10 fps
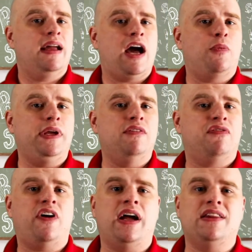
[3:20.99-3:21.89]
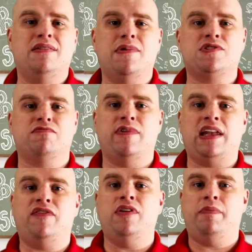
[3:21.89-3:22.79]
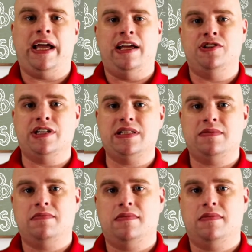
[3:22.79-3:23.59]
helping you find the most relevant pages.